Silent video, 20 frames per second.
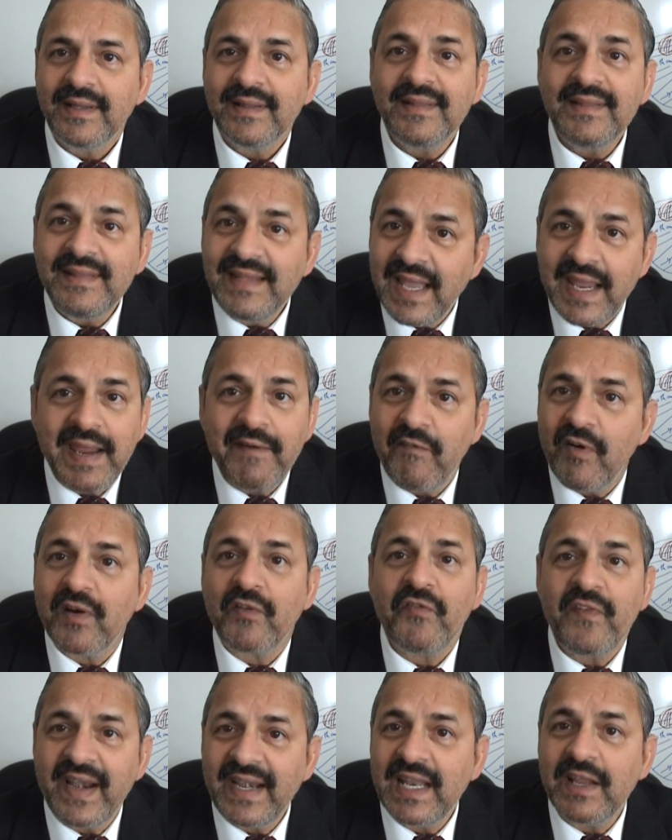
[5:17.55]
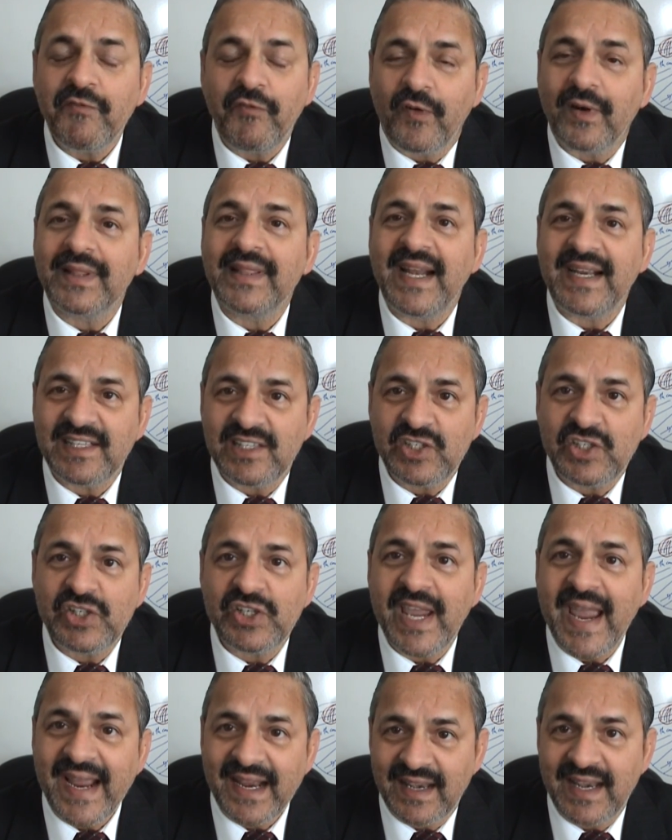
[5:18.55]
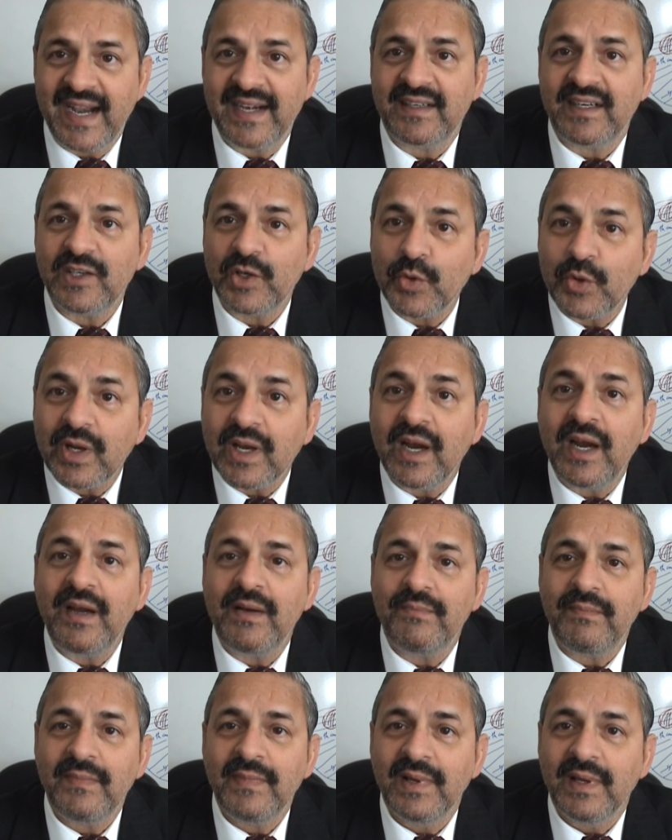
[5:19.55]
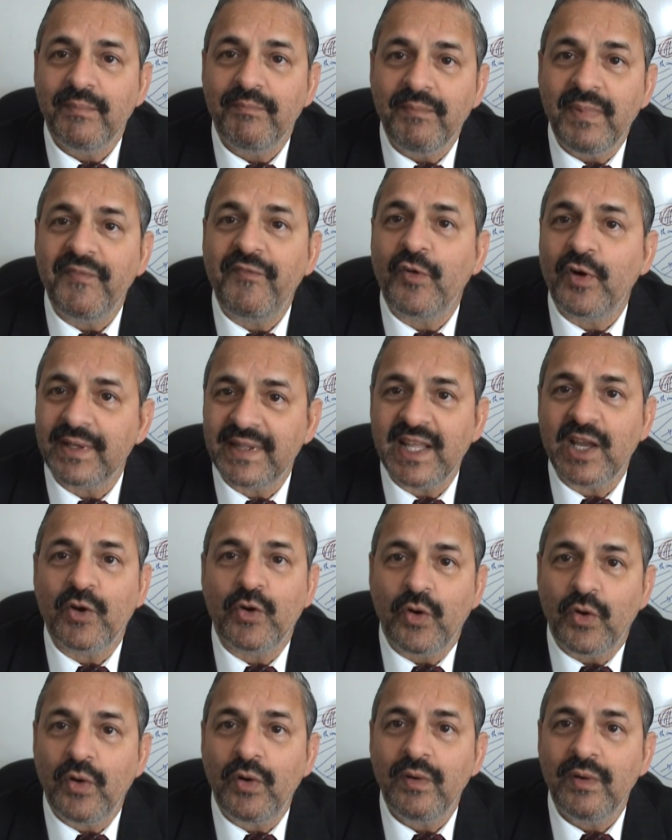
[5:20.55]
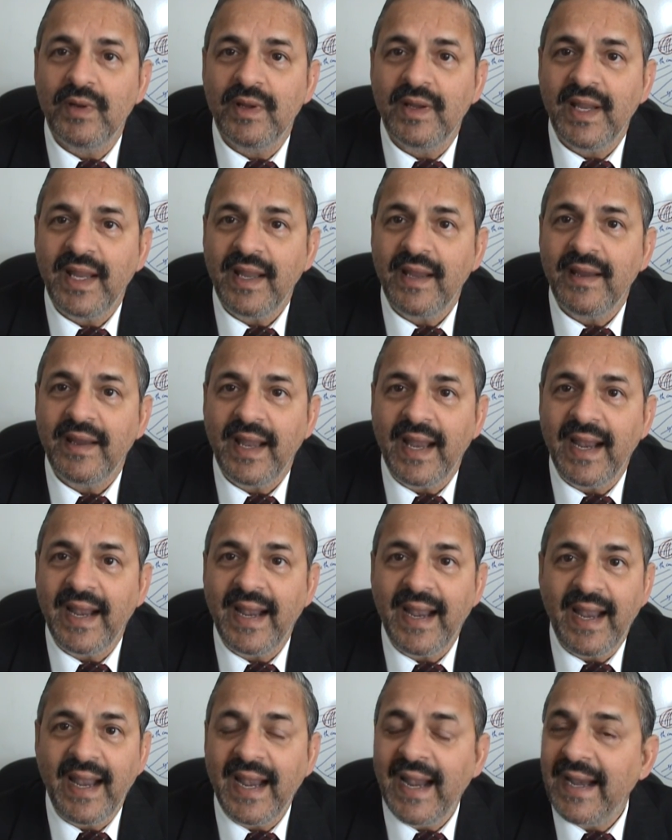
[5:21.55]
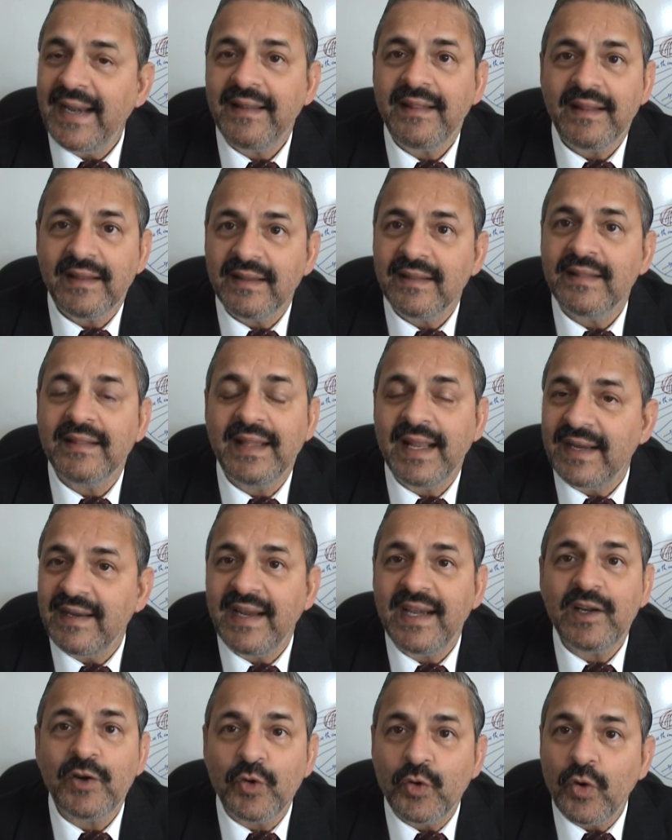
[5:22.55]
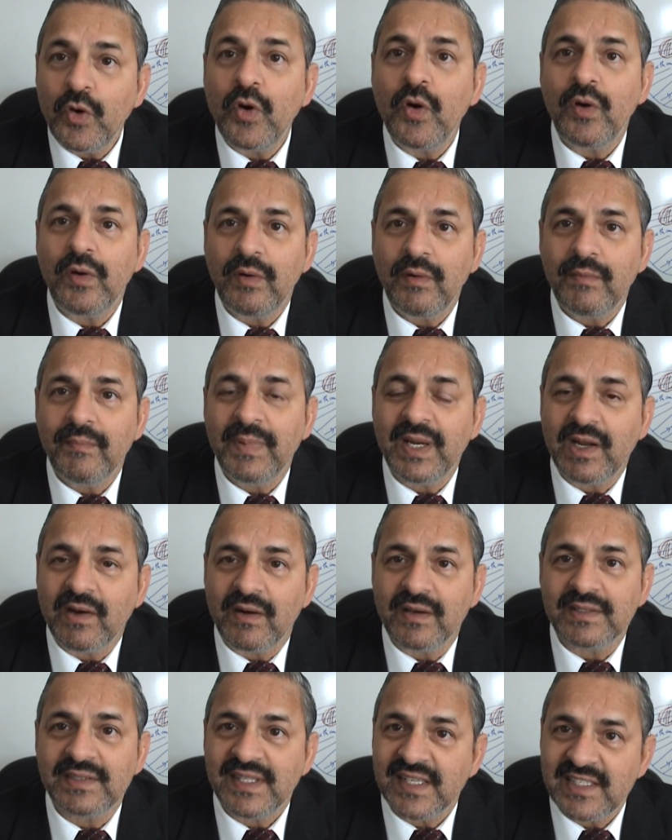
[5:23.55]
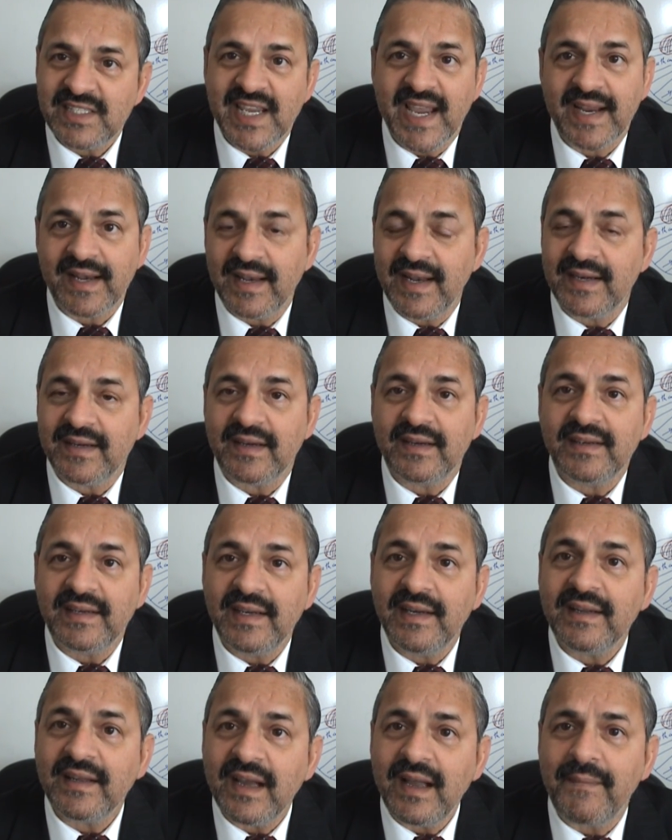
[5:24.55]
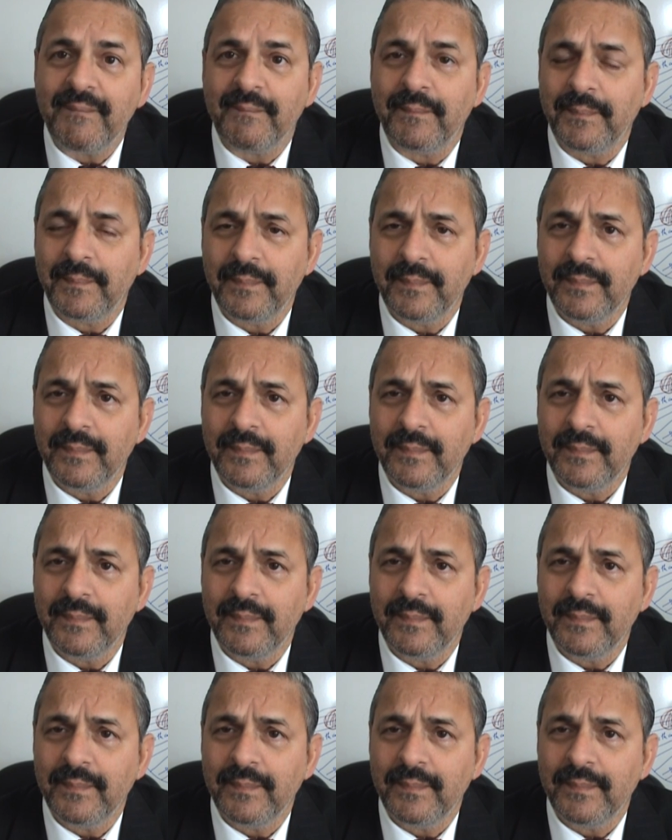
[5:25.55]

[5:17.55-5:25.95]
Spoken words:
they were waiting for that check letter to come before they go, and they didn't go because the check letter didn't come.